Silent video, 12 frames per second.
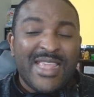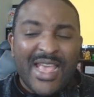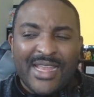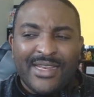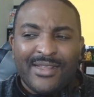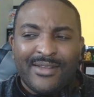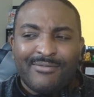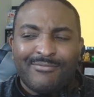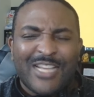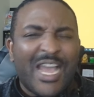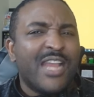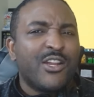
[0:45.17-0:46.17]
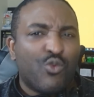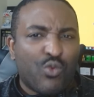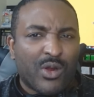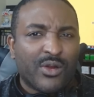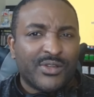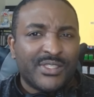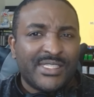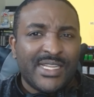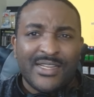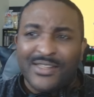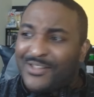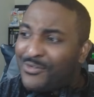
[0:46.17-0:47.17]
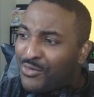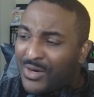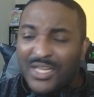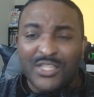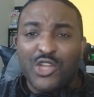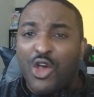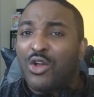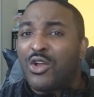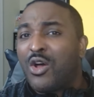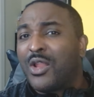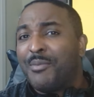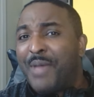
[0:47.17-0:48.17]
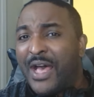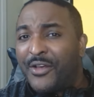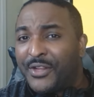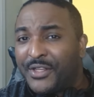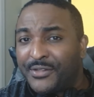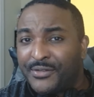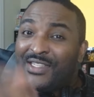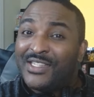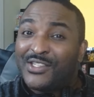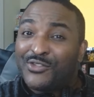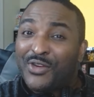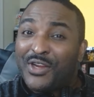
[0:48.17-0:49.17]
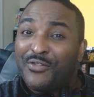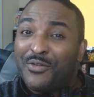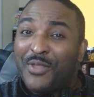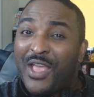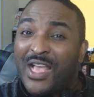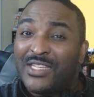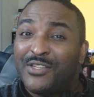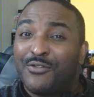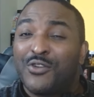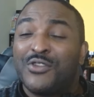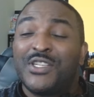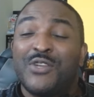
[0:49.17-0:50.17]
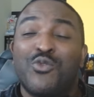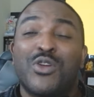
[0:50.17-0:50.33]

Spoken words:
Yet, it kinda works, and we're gonna talk all about it. This is Randy from the HassyVerse, and